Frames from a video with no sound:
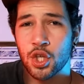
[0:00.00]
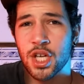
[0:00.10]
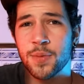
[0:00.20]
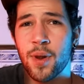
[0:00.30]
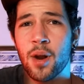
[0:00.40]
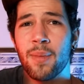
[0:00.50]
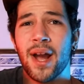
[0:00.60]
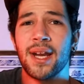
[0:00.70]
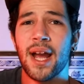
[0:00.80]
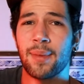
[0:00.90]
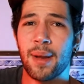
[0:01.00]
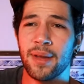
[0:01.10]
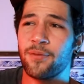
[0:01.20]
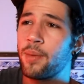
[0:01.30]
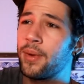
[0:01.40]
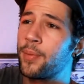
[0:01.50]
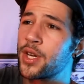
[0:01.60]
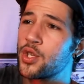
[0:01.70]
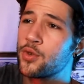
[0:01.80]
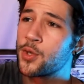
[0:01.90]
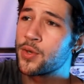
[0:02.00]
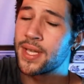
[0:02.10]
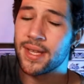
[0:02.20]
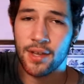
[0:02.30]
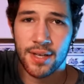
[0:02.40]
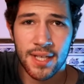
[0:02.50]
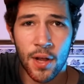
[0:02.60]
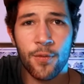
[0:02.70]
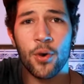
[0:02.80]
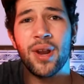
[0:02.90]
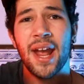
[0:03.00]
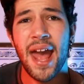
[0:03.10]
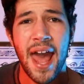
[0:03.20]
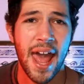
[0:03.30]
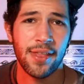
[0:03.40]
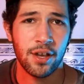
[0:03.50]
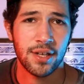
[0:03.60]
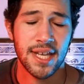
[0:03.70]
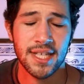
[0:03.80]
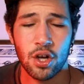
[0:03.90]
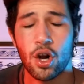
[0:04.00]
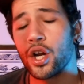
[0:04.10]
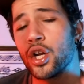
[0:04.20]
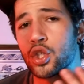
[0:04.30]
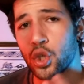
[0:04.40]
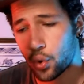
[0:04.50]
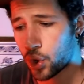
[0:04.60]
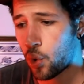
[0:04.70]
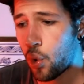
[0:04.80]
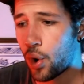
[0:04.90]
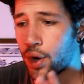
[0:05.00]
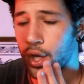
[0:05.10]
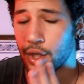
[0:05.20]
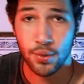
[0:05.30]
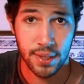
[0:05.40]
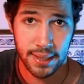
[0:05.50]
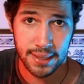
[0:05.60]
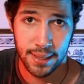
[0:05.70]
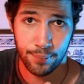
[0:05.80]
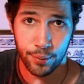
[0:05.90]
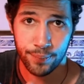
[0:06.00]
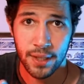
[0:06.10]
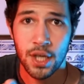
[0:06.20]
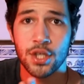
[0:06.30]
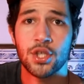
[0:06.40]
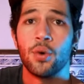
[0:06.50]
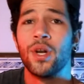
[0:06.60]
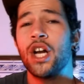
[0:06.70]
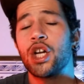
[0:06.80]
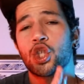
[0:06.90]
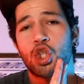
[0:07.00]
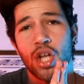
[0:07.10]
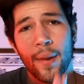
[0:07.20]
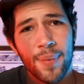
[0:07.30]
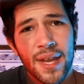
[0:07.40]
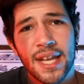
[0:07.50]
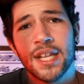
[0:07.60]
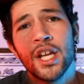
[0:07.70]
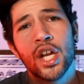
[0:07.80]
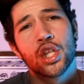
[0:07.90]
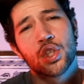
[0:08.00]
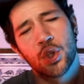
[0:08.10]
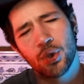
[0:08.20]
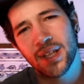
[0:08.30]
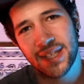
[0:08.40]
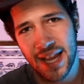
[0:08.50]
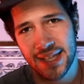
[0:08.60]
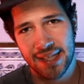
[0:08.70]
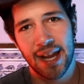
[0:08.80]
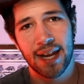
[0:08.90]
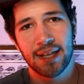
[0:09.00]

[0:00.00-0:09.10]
just bear in mind, I'm coming from a person who's used their cell phone and their DSLR to record using this gimbal. So jumping in to the test that I